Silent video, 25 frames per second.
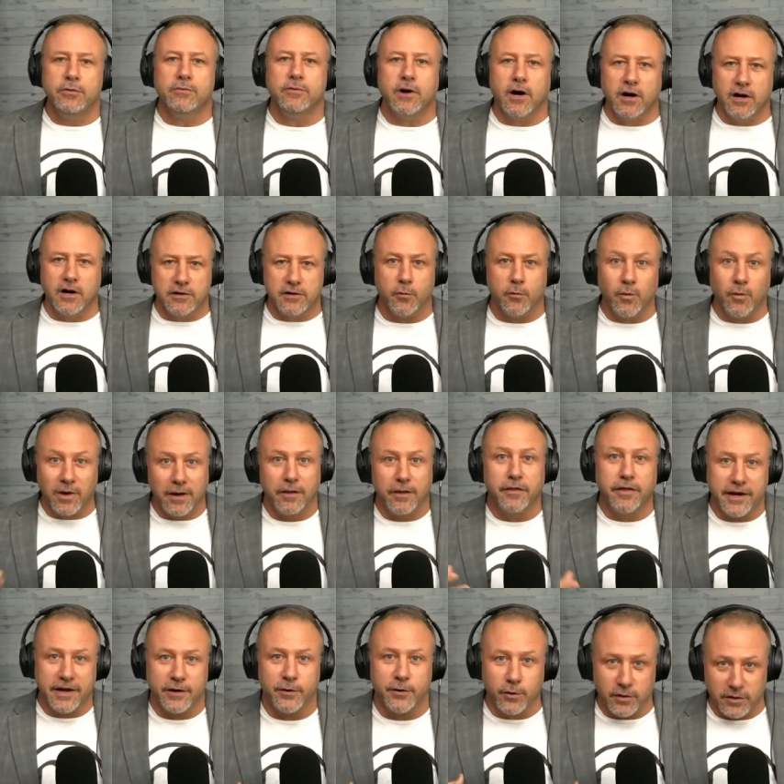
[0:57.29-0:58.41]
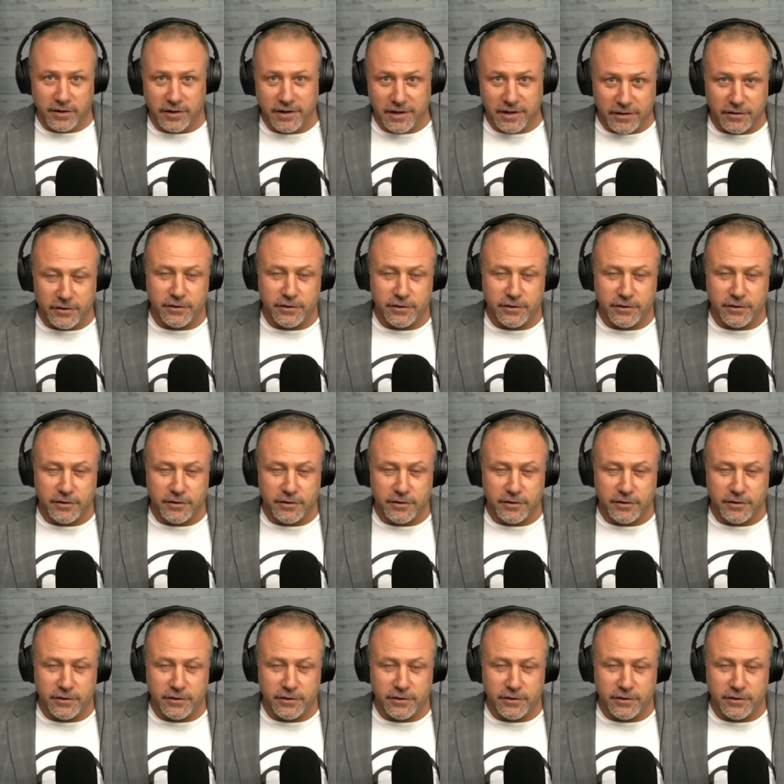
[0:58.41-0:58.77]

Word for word: aren't one thing or the other.